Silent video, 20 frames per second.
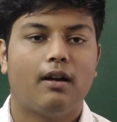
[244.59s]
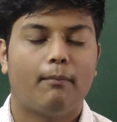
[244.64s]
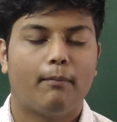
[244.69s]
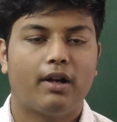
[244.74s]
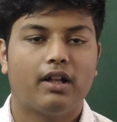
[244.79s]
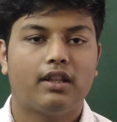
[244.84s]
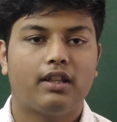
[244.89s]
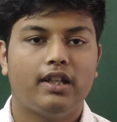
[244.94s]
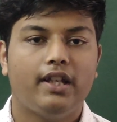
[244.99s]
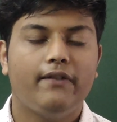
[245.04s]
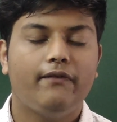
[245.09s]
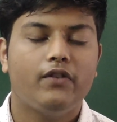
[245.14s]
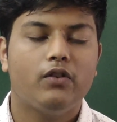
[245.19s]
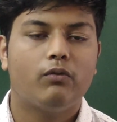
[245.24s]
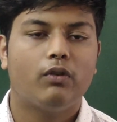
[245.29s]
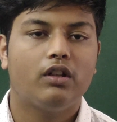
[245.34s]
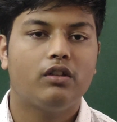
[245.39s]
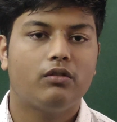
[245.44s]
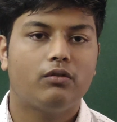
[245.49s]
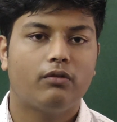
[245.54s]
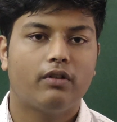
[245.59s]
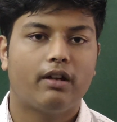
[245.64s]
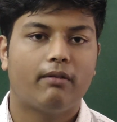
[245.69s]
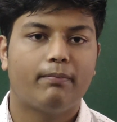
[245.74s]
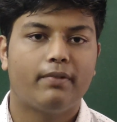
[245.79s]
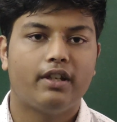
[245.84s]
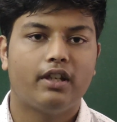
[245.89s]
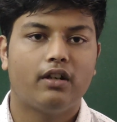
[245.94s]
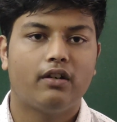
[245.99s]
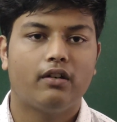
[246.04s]
But if you want to
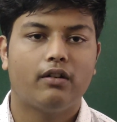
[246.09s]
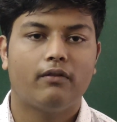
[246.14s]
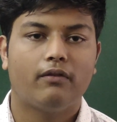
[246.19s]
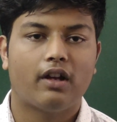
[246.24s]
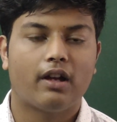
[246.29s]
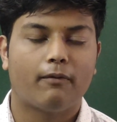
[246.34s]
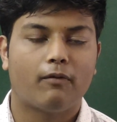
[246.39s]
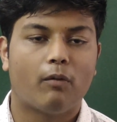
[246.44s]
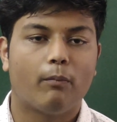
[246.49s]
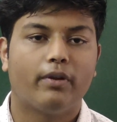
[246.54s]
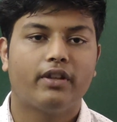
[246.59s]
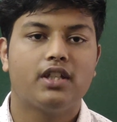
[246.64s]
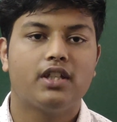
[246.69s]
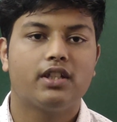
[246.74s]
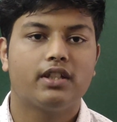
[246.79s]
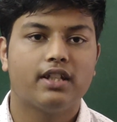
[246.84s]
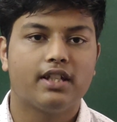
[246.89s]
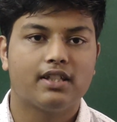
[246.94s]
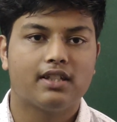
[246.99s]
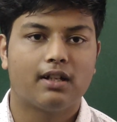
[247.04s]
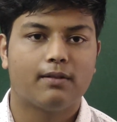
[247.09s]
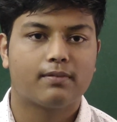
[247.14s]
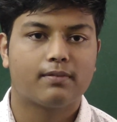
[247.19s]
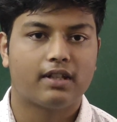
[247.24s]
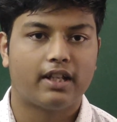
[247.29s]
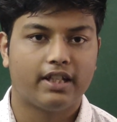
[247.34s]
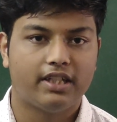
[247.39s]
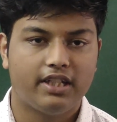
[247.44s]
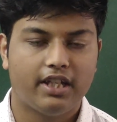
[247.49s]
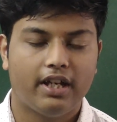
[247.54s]
appear a competition exam
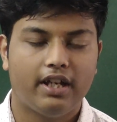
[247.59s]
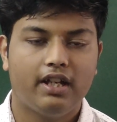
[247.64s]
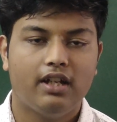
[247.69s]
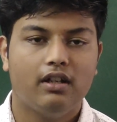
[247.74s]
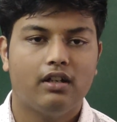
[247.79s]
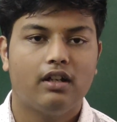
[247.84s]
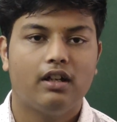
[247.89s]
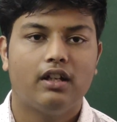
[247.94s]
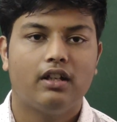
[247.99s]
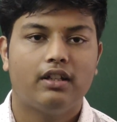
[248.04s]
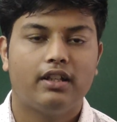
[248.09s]
like GE,